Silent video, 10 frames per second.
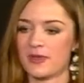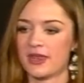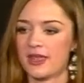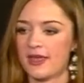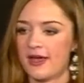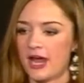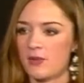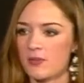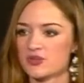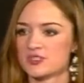I mean, I
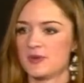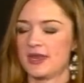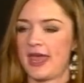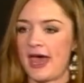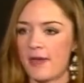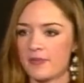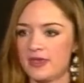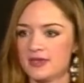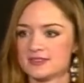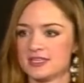remember just being
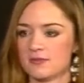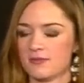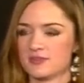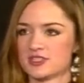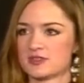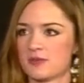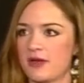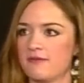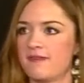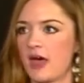happy, seeing just that
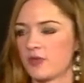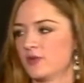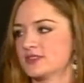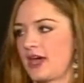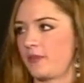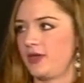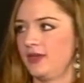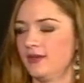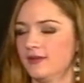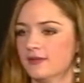my family was
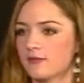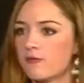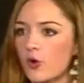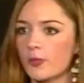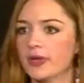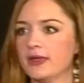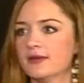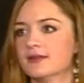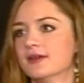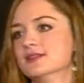happy for me,